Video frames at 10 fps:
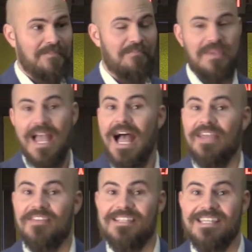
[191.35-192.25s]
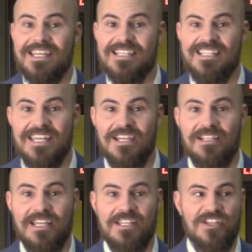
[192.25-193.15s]
behind the scenes
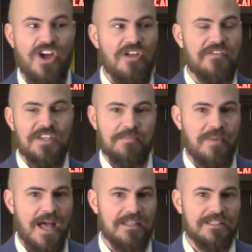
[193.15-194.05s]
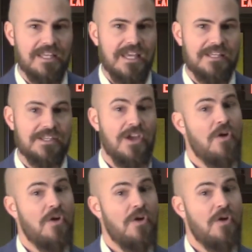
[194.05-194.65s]
dealings and all of his politics,